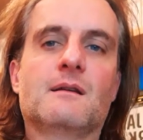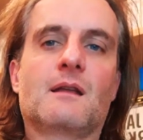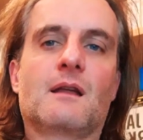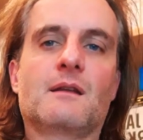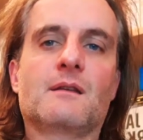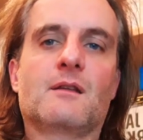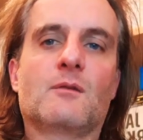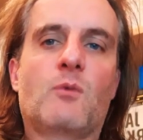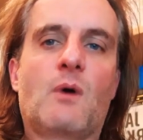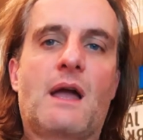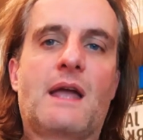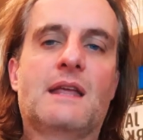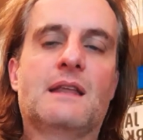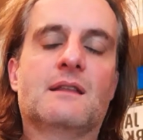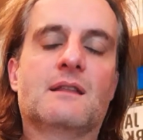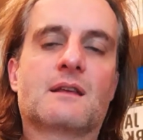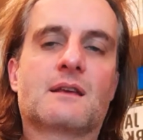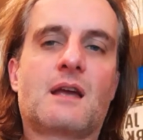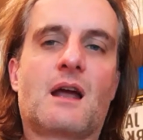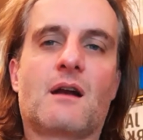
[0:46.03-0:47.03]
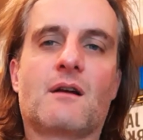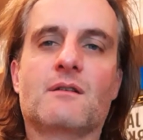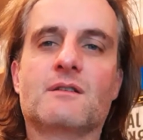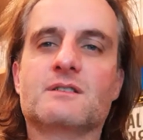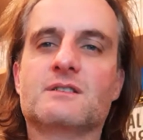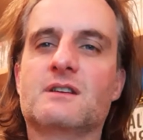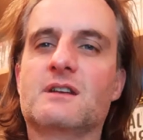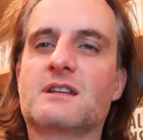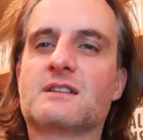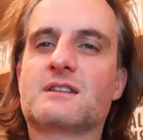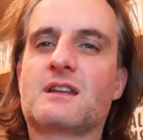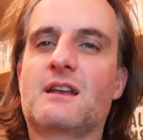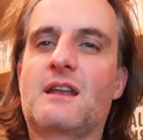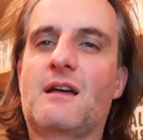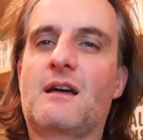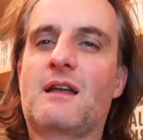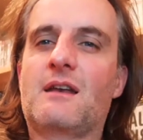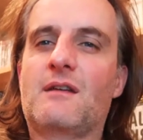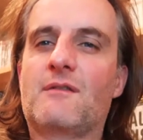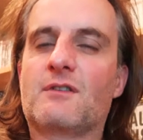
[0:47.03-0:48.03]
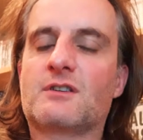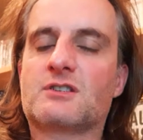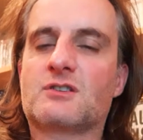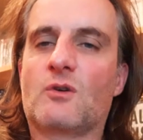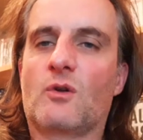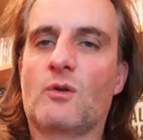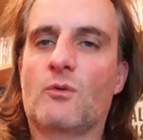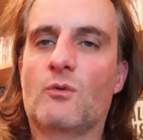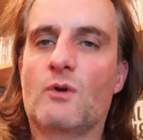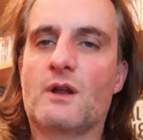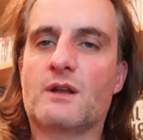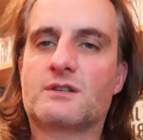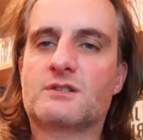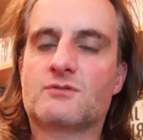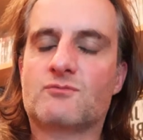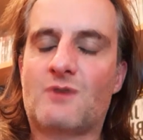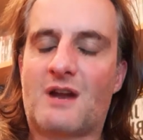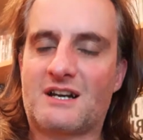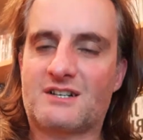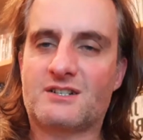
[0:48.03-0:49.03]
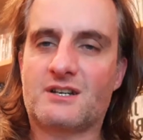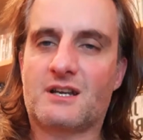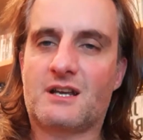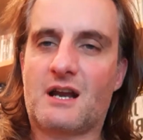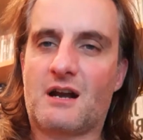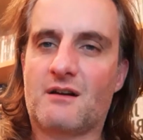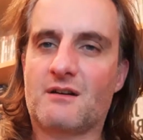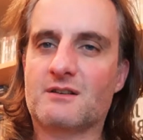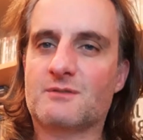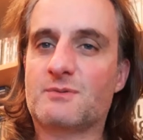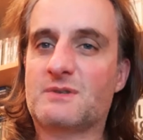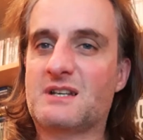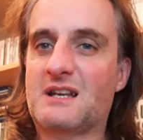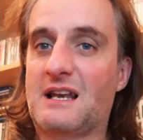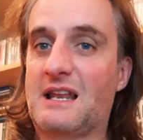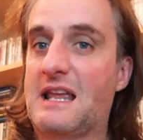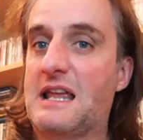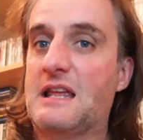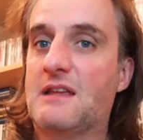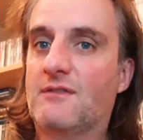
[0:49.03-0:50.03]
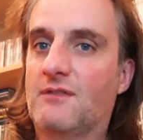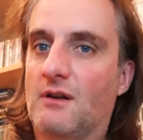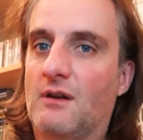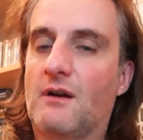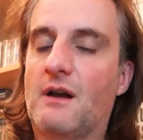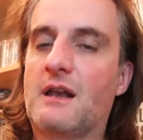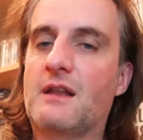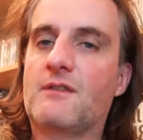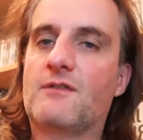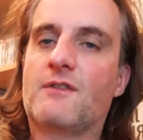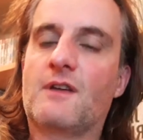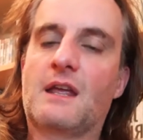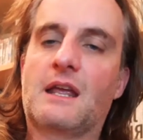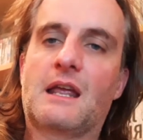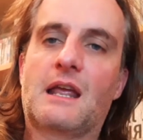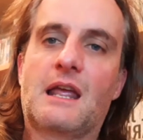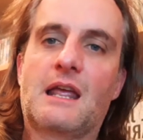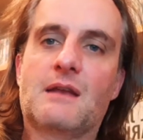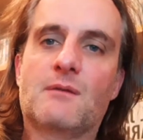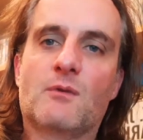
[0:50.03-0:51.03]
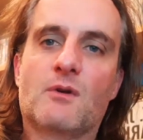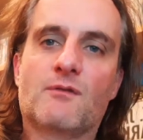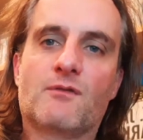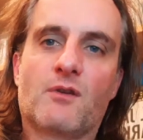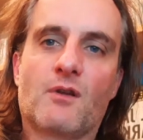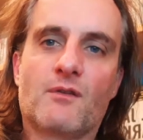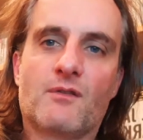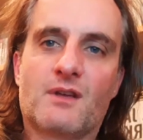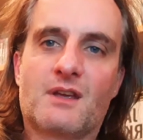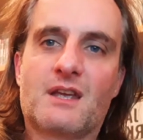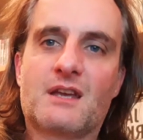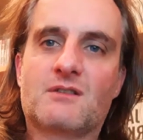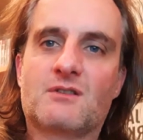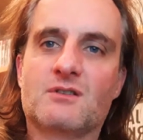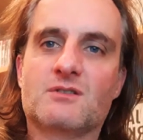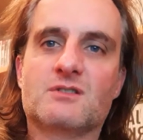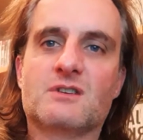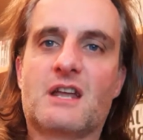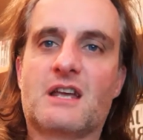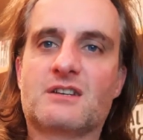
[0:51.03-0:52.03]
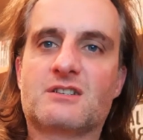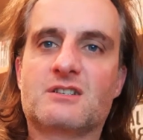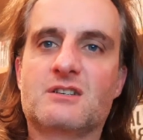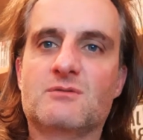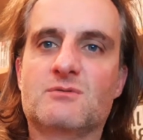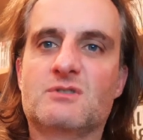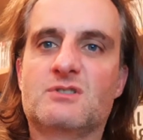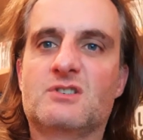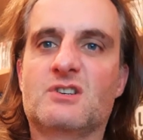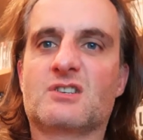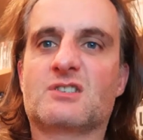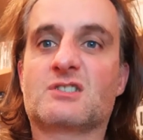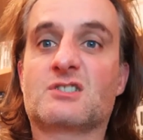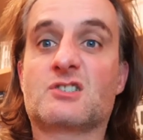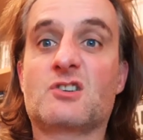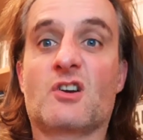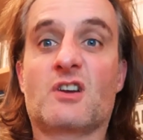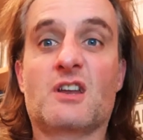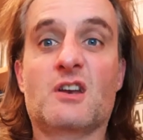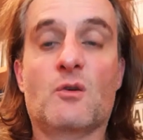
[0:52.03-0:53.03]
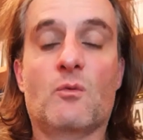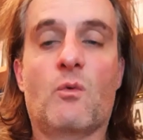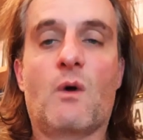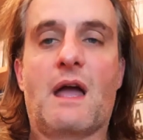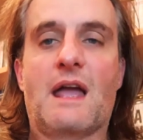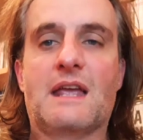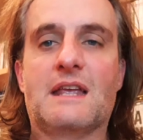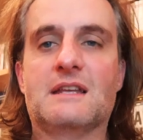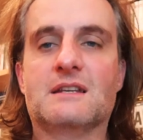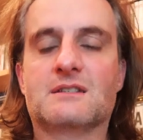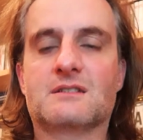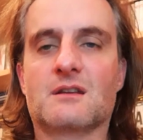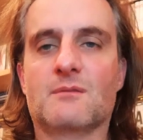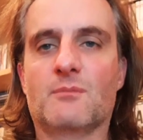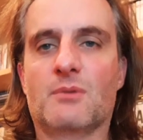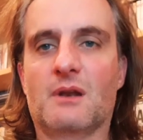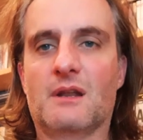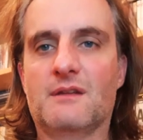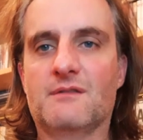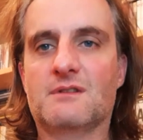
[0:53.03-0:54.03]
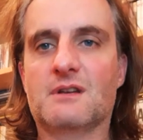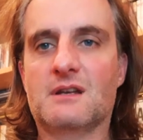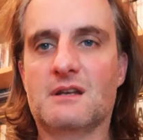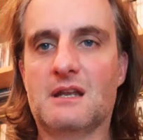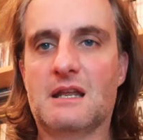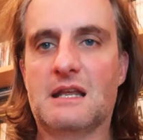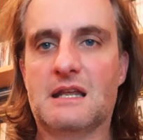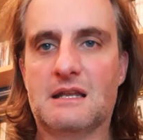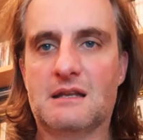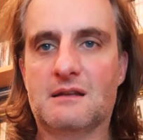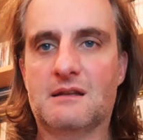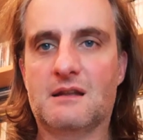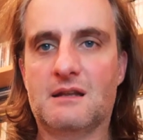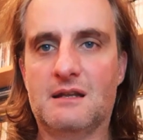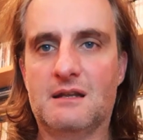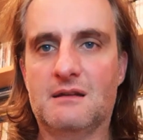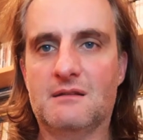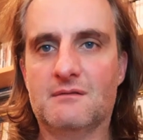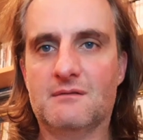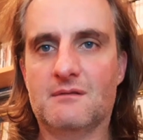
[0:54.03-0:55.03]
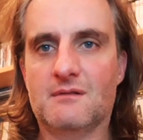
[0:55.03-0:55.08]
the way the character is in this, I never saw the Nurse Ratched character as particularly evil or anything in One Flew Over the Cuckoo's Nest. She was just stuck in her ways and believed in the